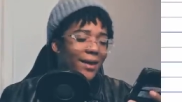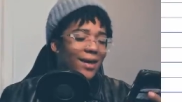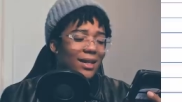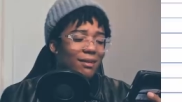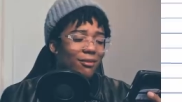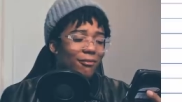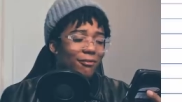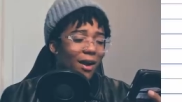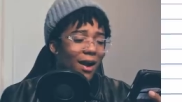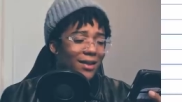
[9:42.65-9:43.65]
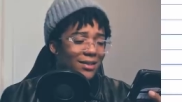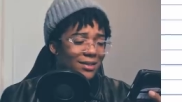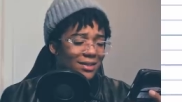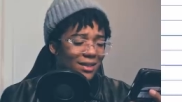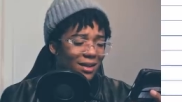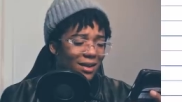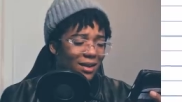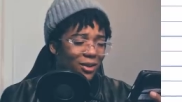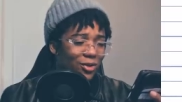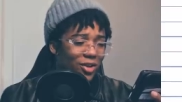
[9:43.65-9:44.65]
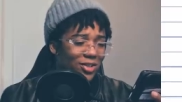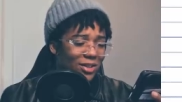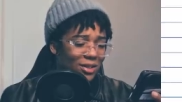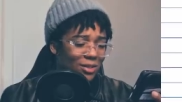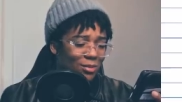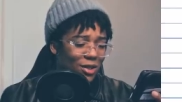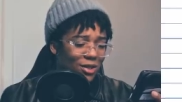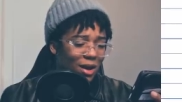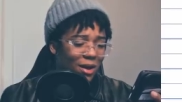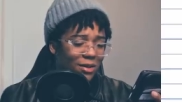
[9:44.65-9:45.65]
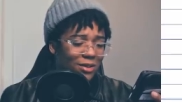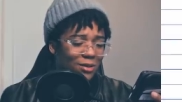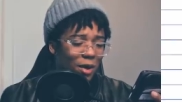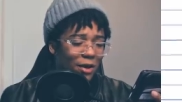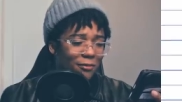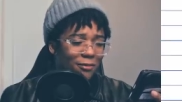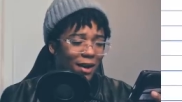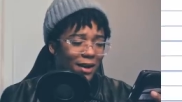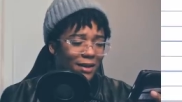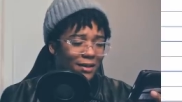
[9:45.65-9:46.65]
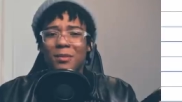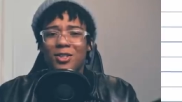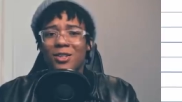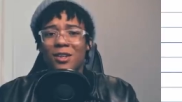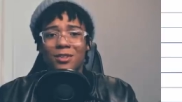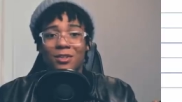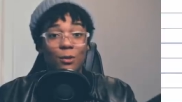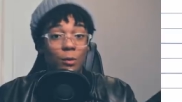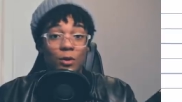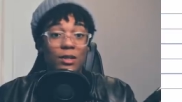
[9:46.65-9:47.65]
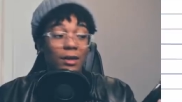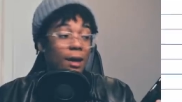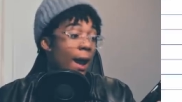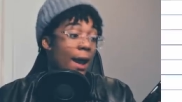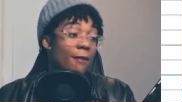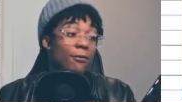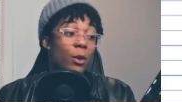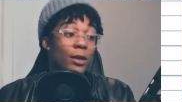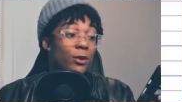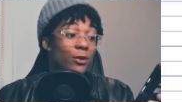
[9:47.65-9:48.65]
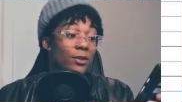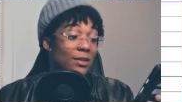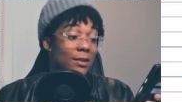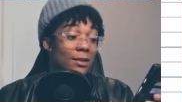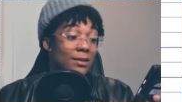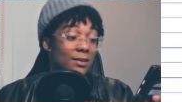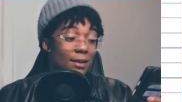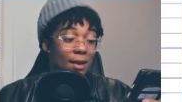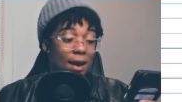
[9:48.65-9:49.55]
I can't even find a Grace Elizabeth on Spotify. Maybe she doesn't do music. I have no idea who this is.